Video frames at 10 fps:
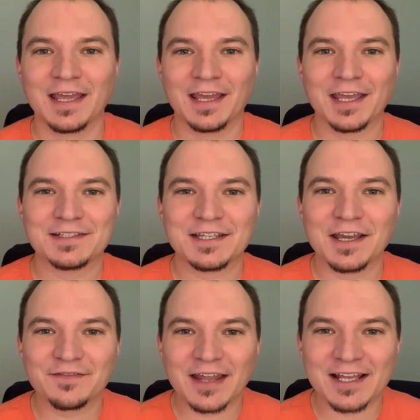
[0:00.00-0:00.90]
Hey
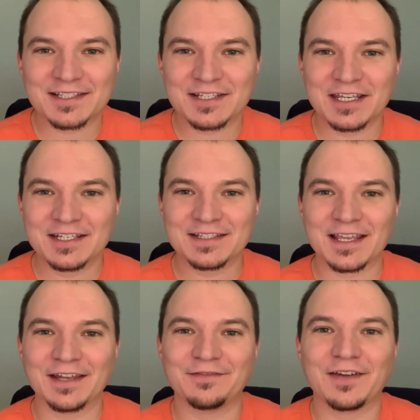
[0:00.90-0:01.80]
TFNaz teens
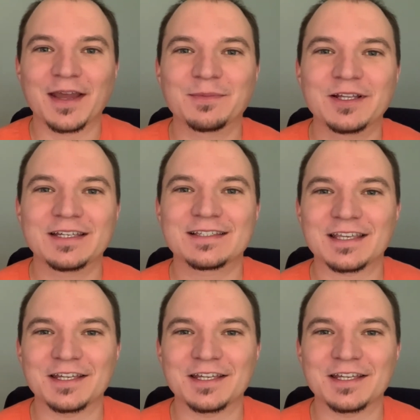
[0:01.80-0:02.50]
and families,